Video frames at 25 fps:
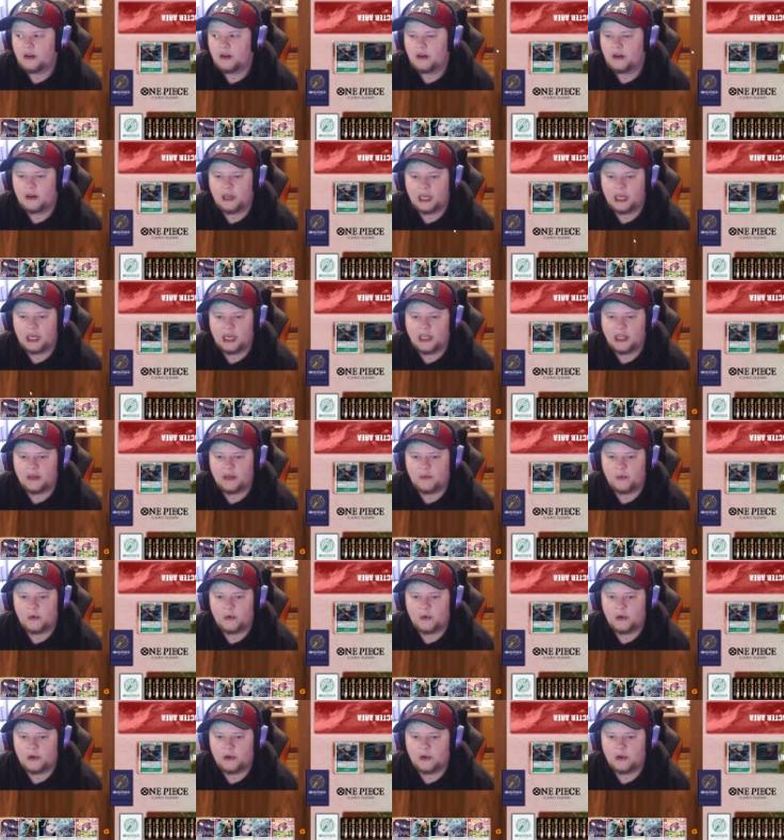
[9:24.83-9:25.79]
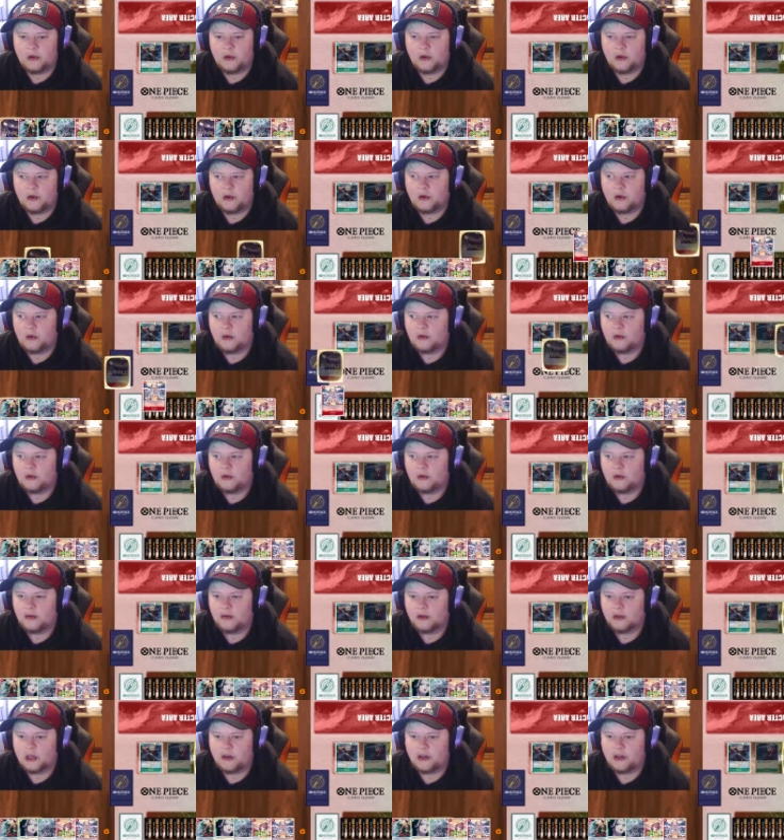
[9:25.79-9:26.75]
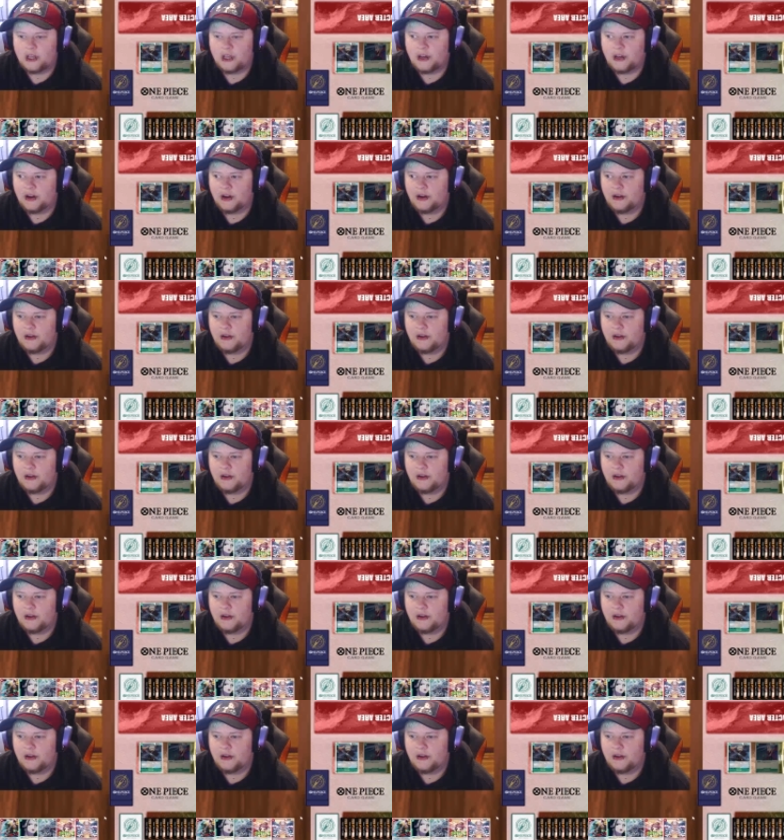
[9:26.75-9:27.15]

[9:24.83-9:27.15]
and then we'll go here.